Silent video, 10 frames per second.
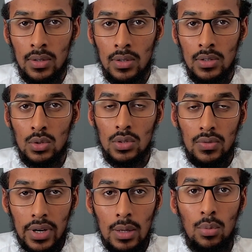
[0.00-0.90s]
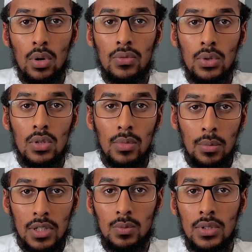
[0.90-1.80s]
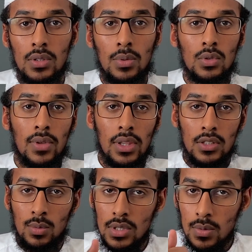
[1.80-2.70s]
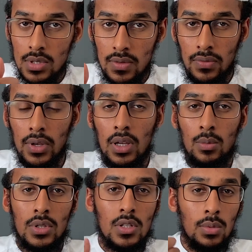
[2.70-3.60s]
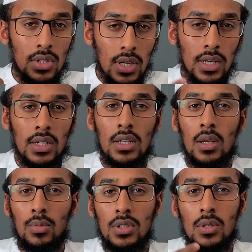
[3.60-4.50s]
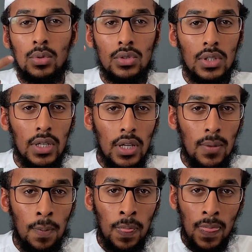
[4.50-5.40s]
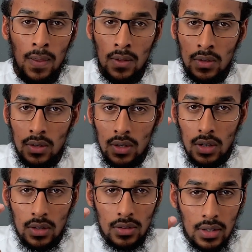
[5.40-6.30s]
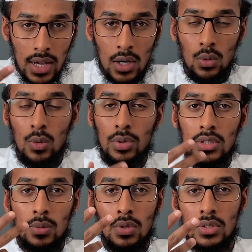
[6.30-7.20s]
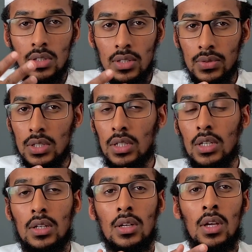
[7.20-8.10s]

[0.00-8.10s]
So it's very important for you to memorize principles, whether it's principles in fiqh, principles in aqeedah, principles in nahu, principles in tafseer,